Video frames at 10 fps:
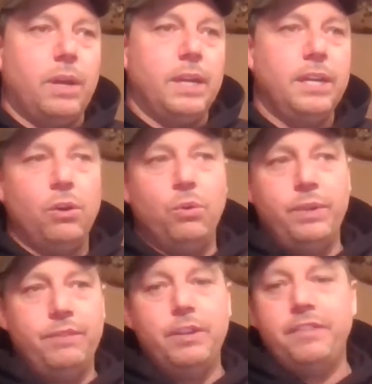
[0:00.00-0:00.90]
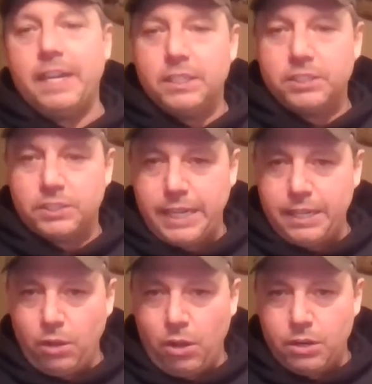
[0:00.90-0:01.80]
we've had to stay
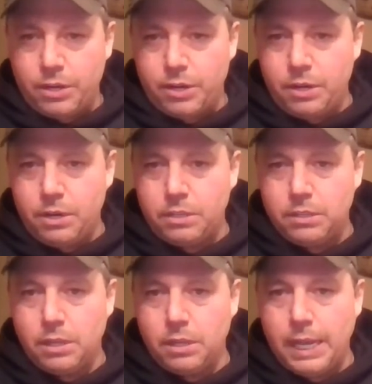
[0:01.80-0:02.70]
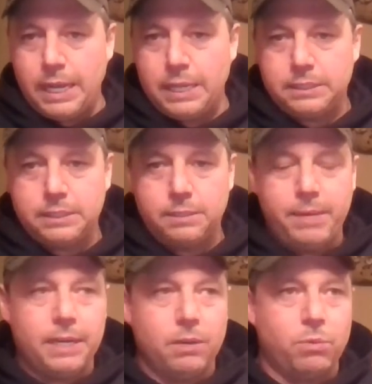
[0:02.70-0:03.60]
longer to
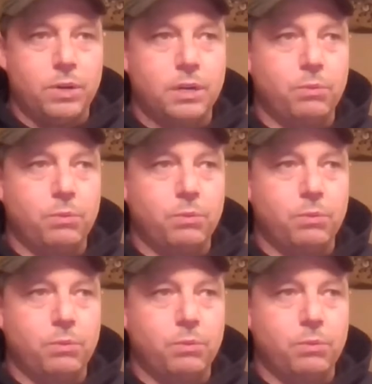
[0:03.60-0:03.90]
make it work.